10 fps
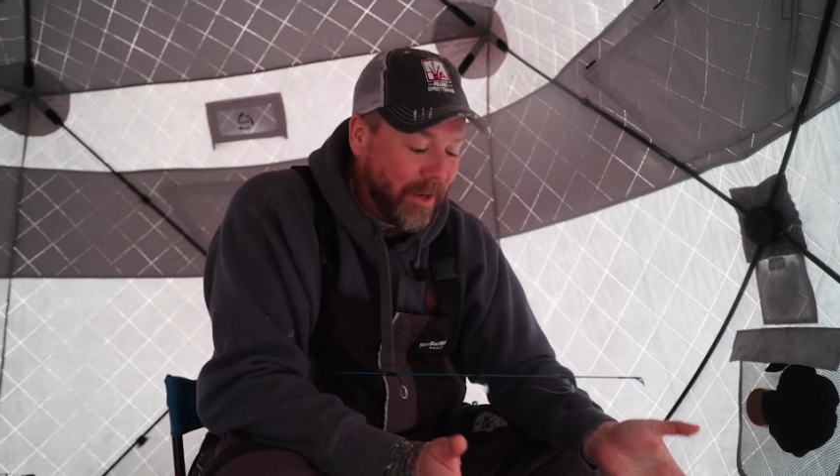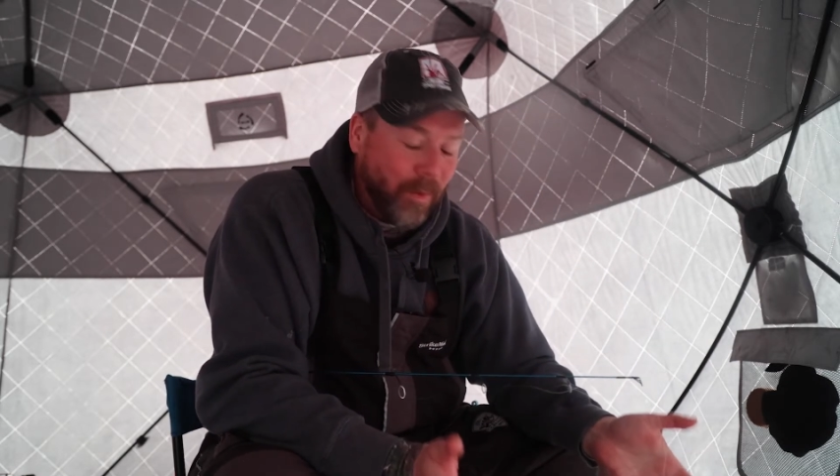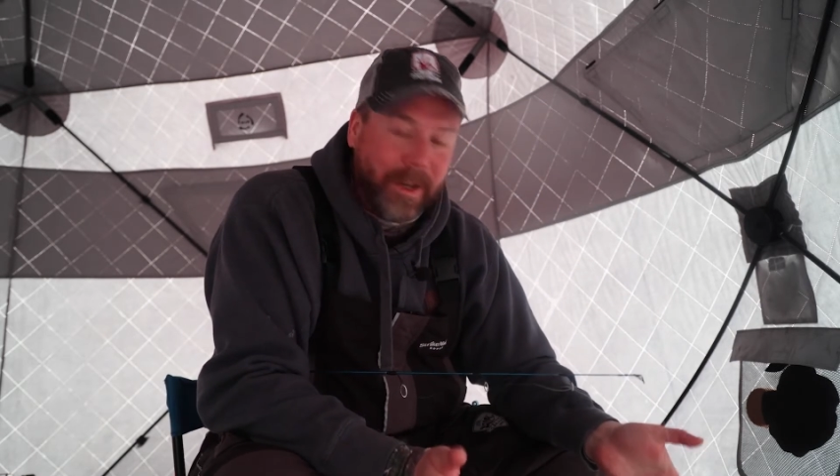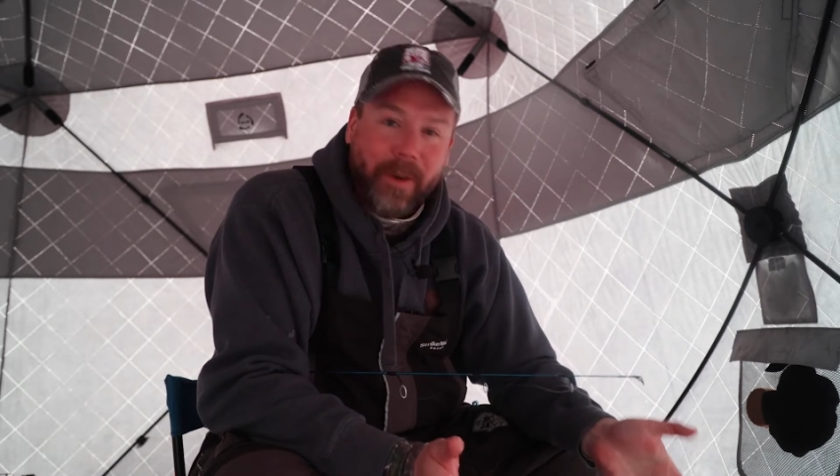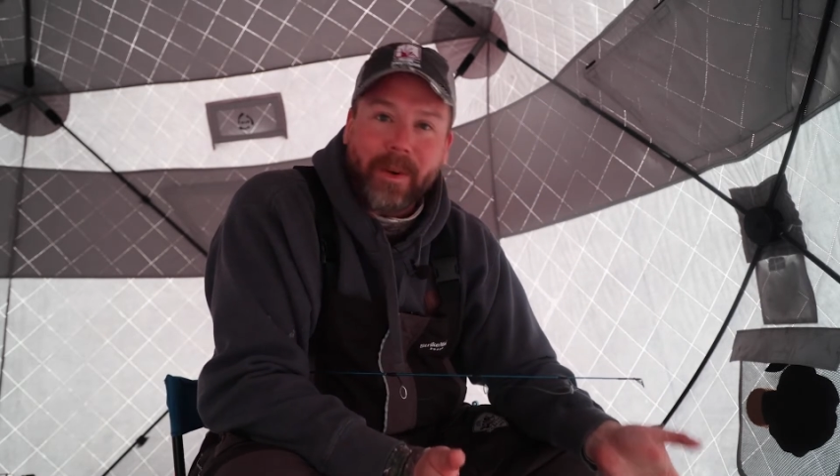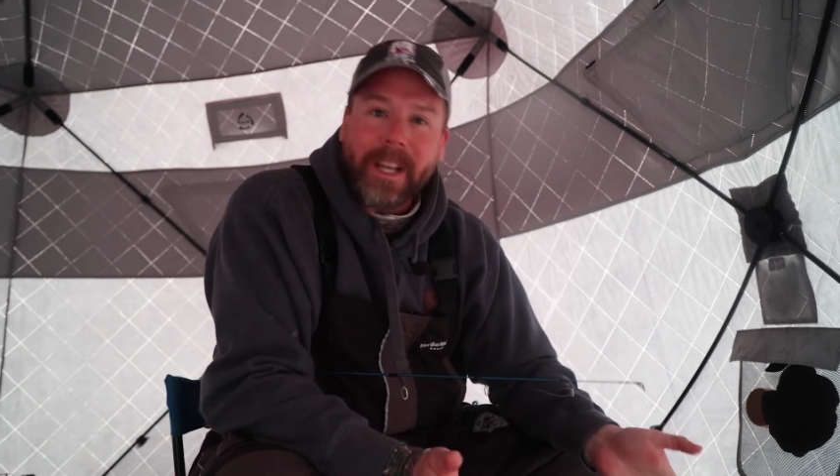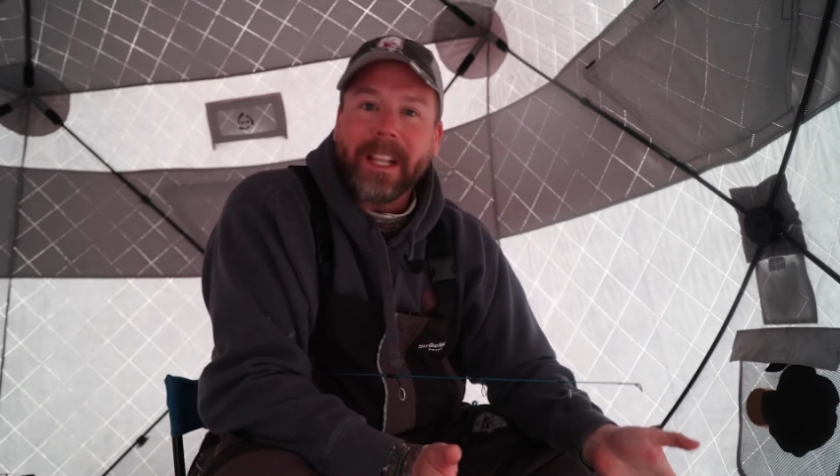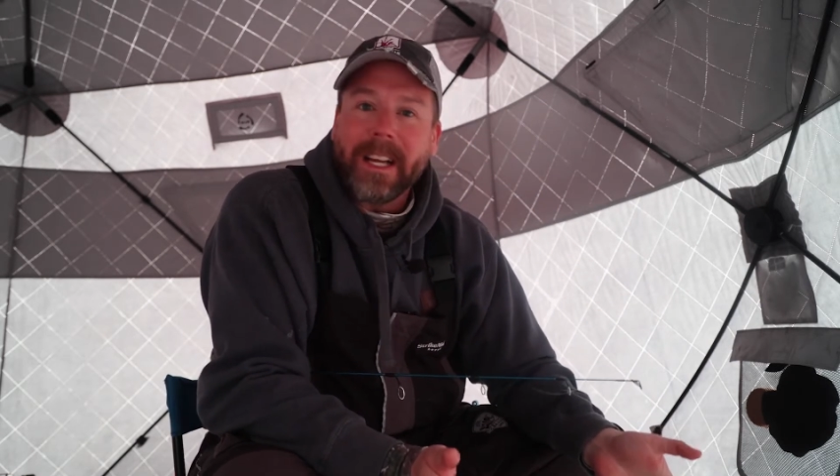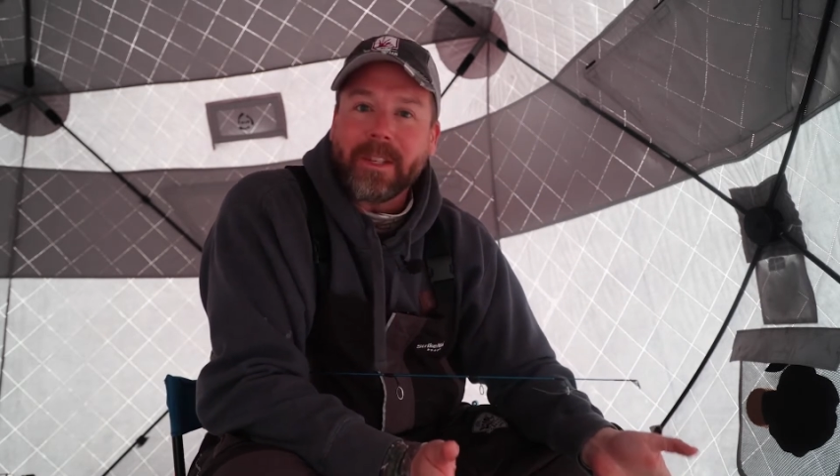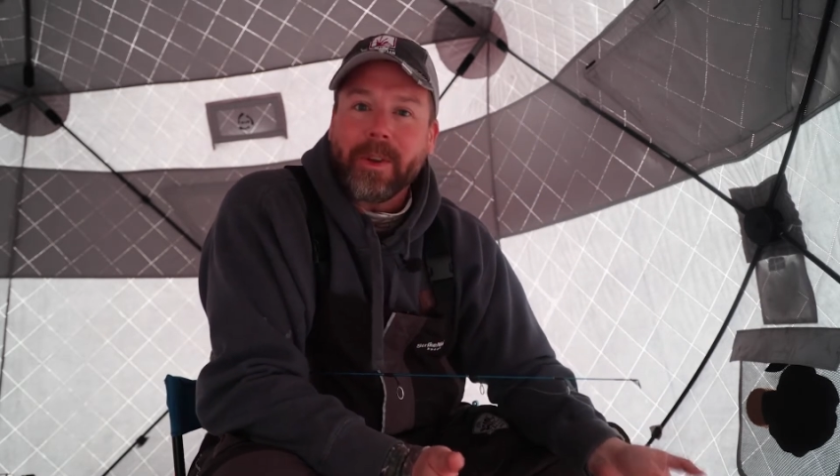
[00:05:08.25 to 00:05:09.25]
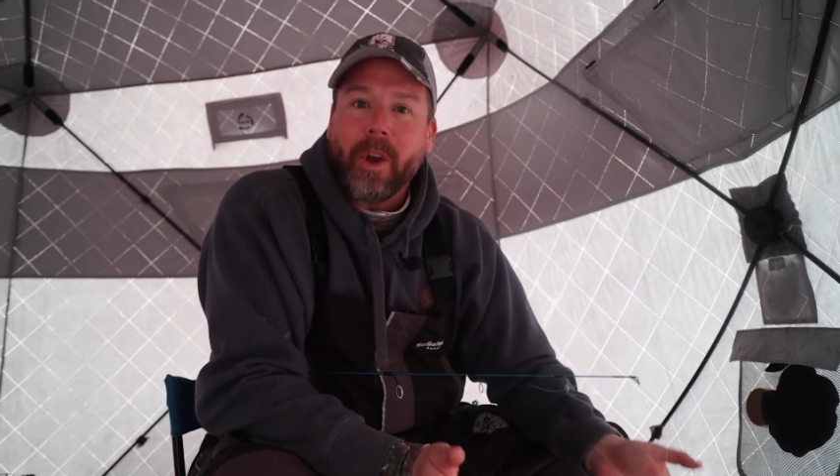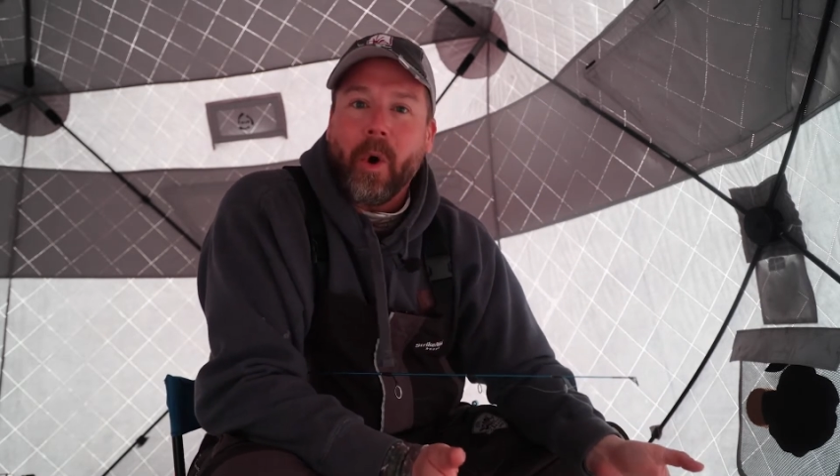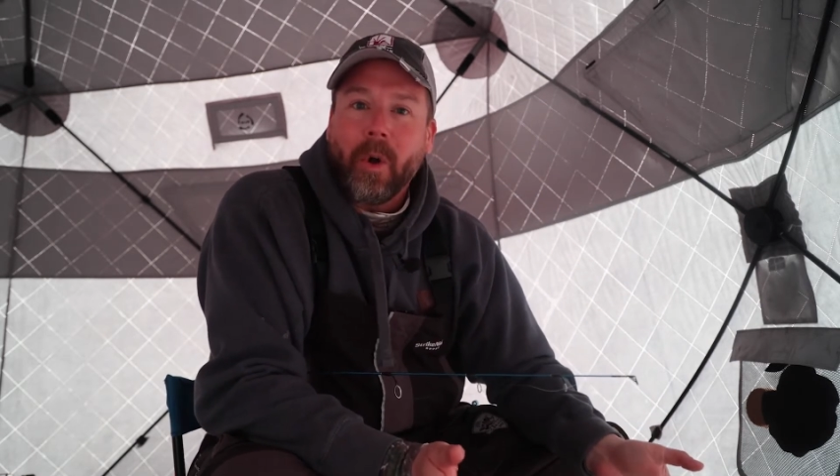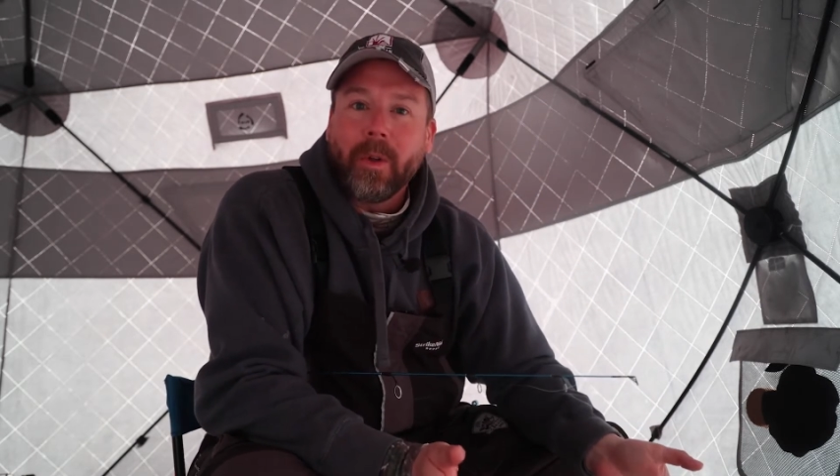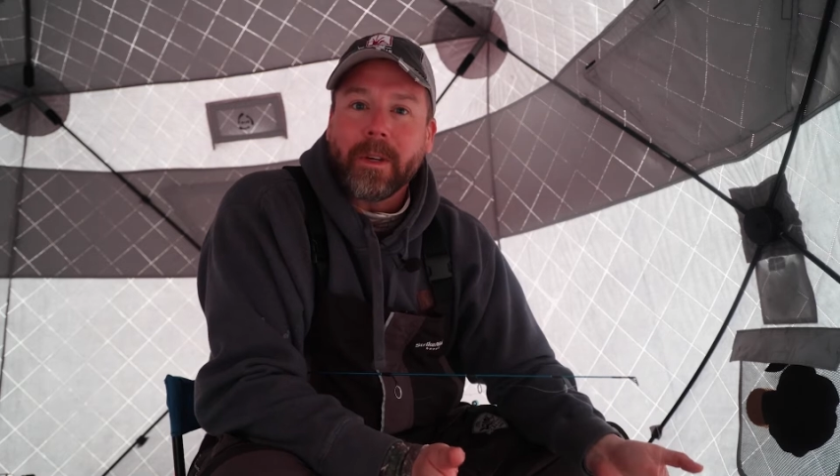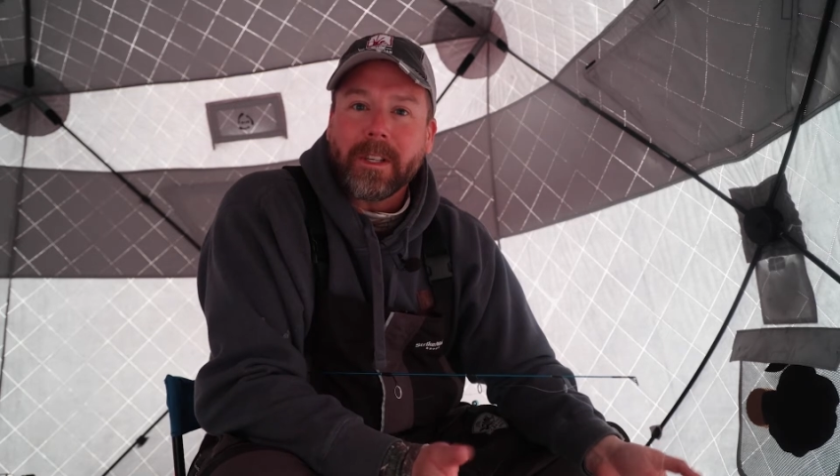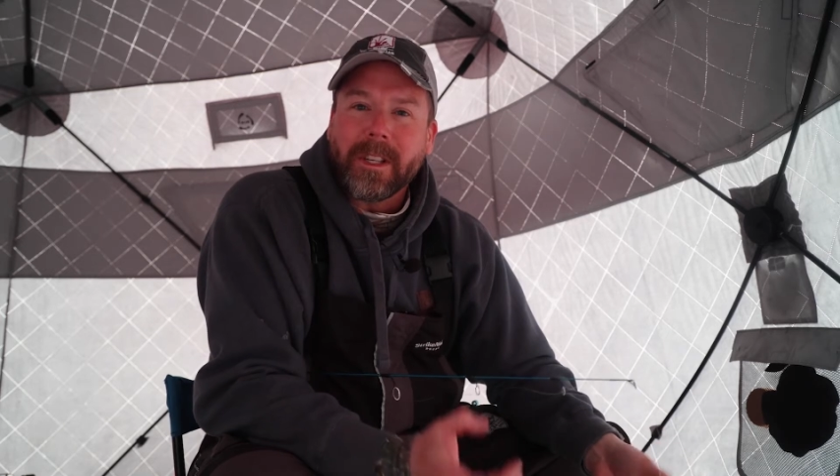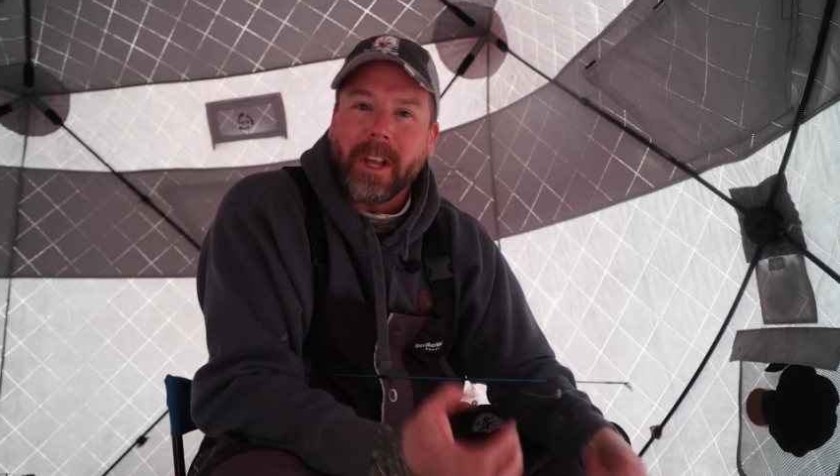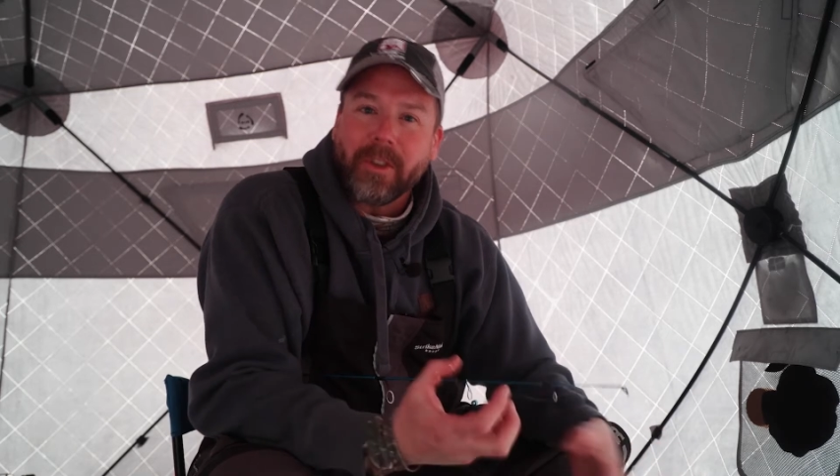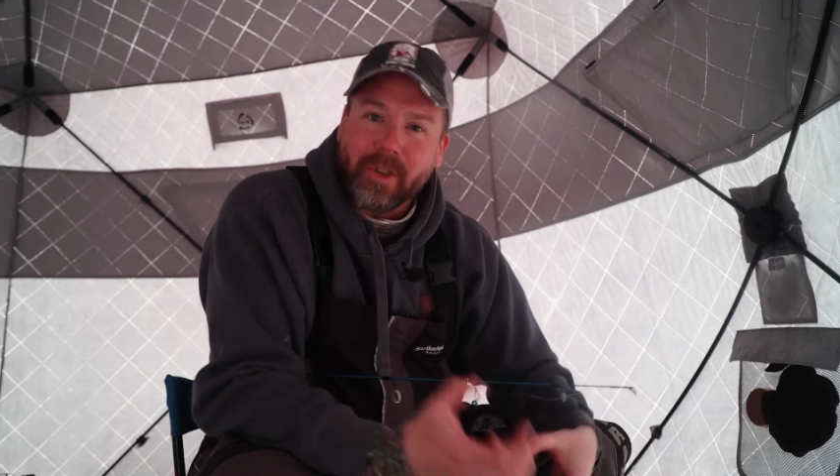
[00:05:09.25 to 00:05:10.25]
when you realize when you hold one
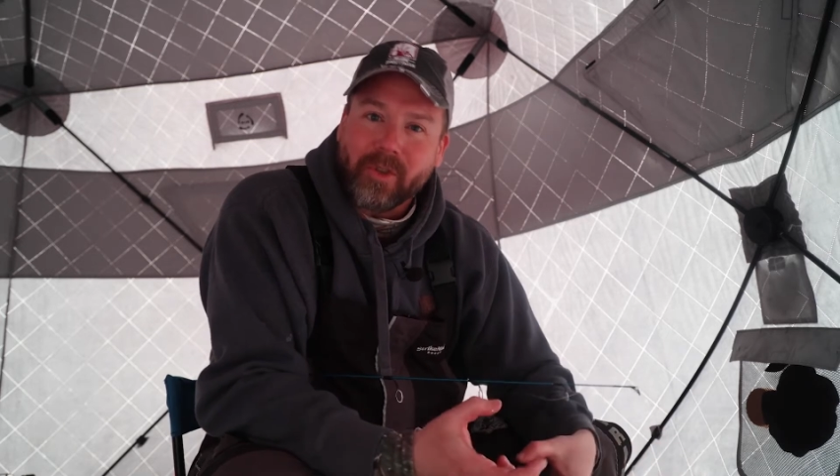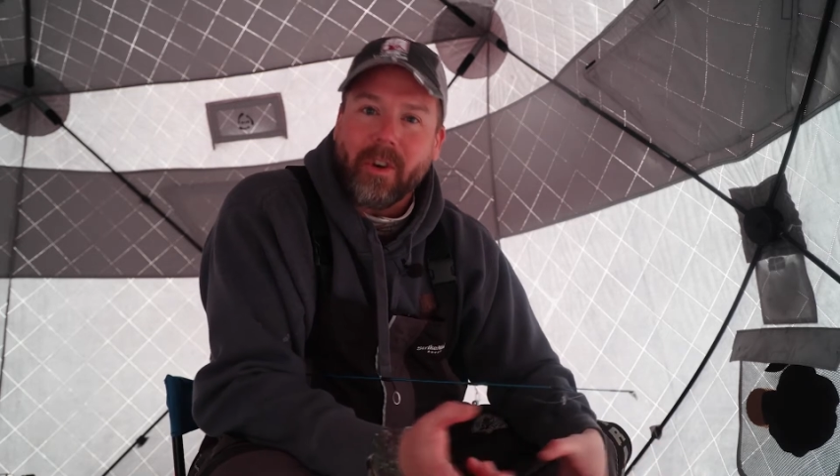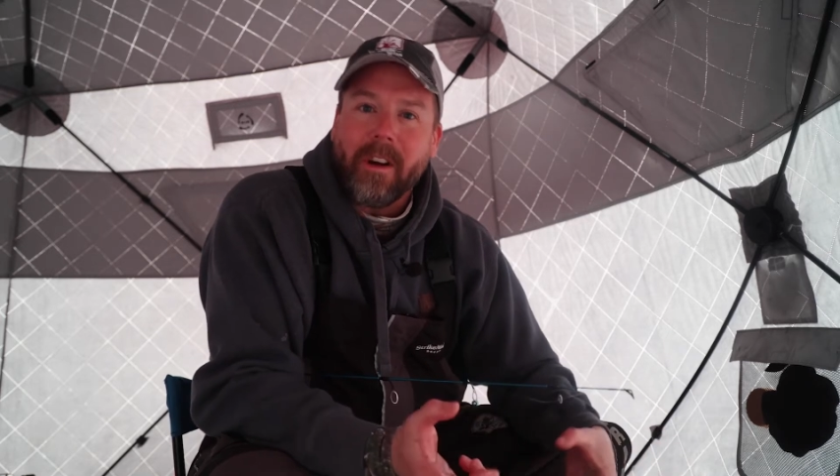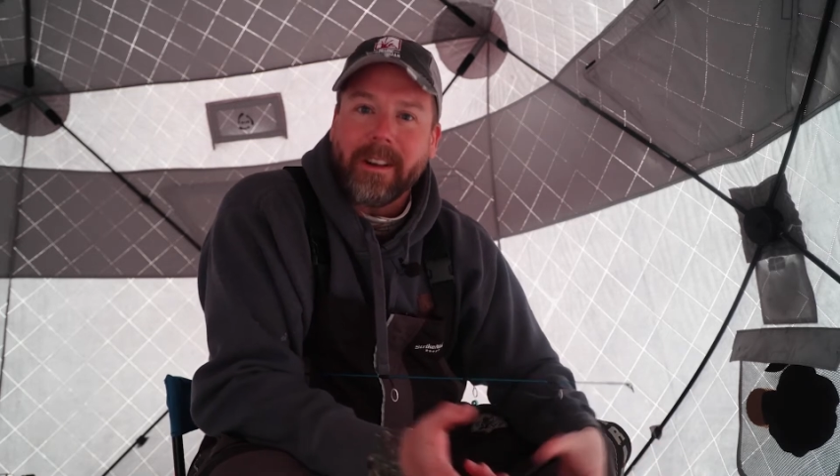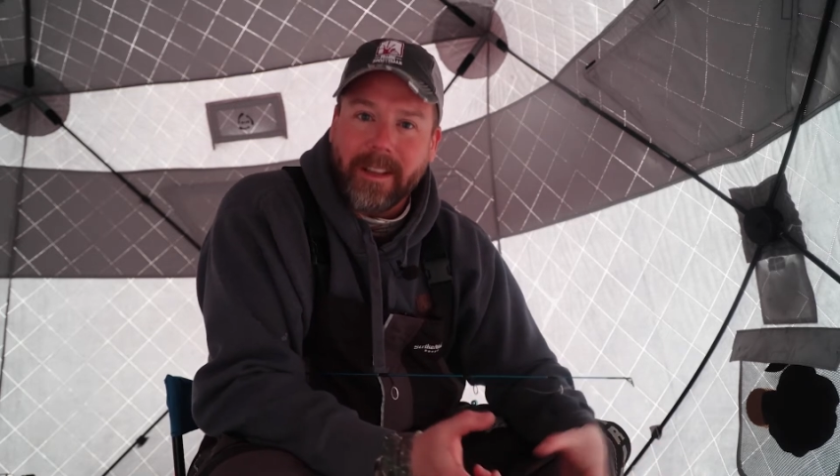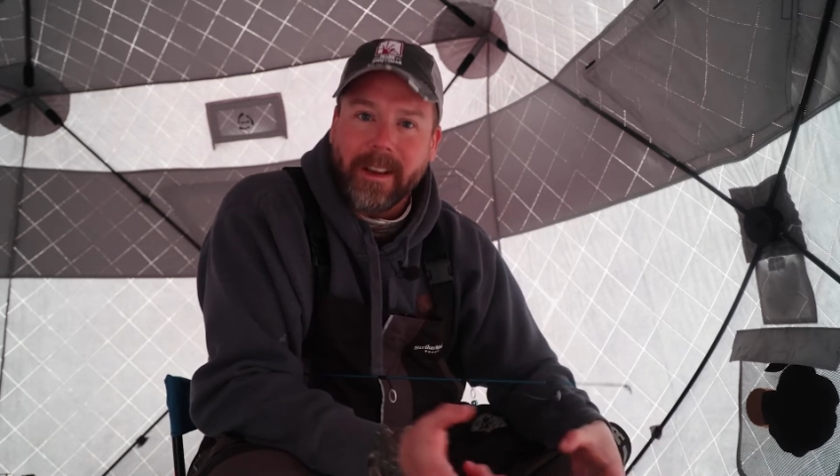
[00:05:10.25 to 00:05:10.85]
just how strong